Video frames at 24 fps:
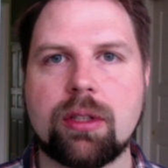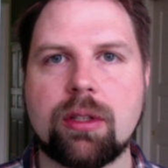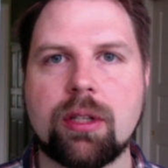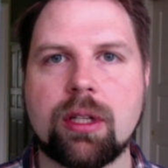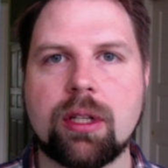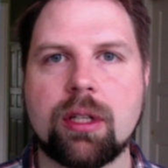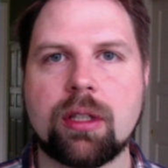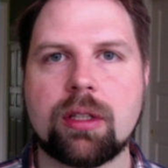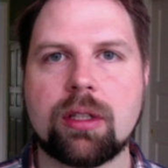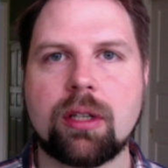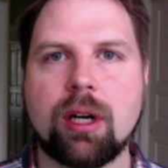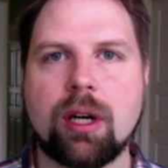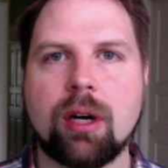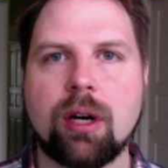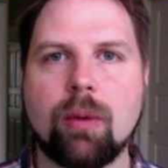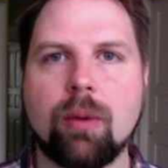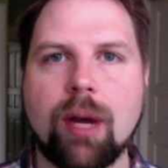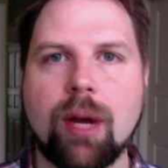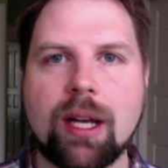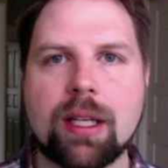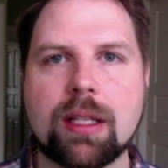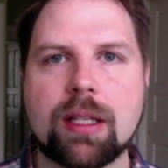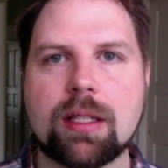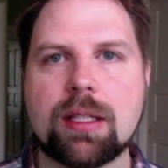There are
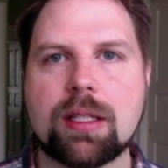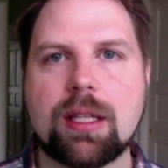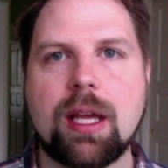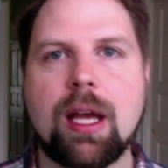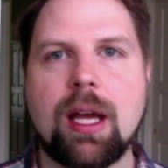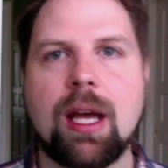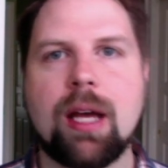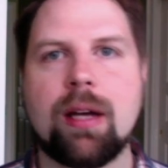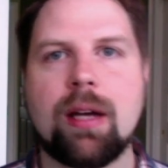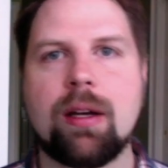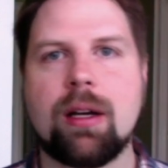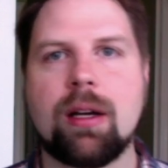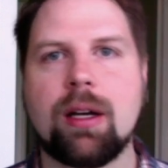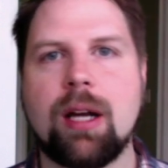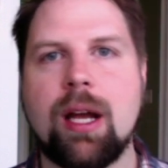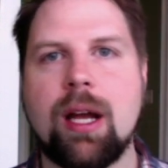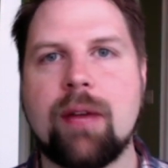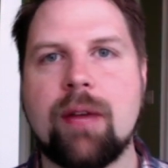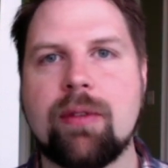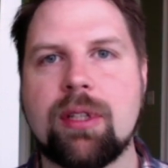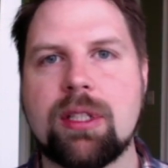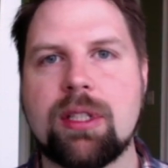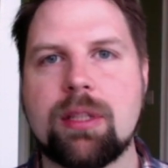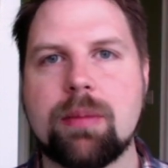weddings that are
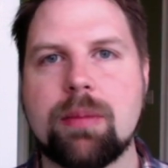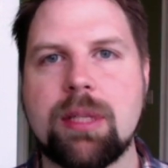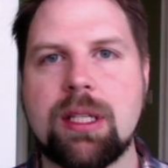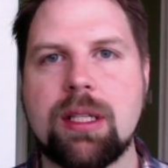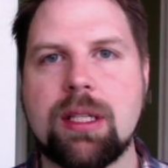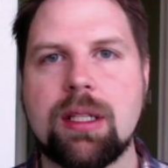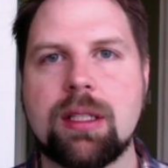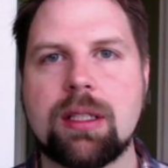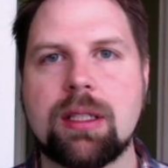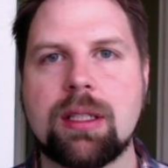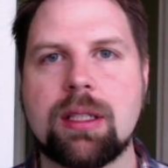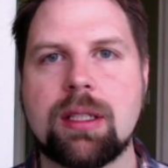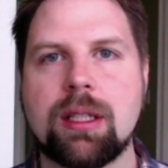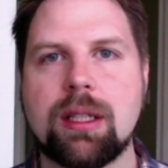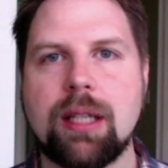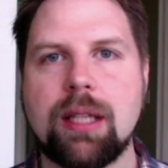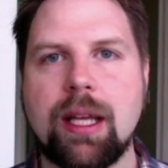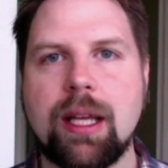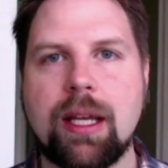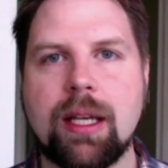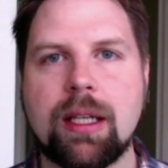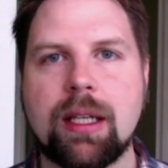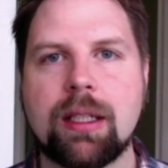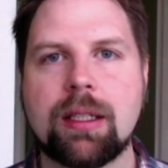having to be
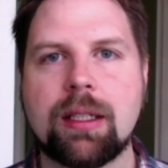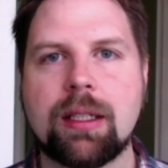delayed.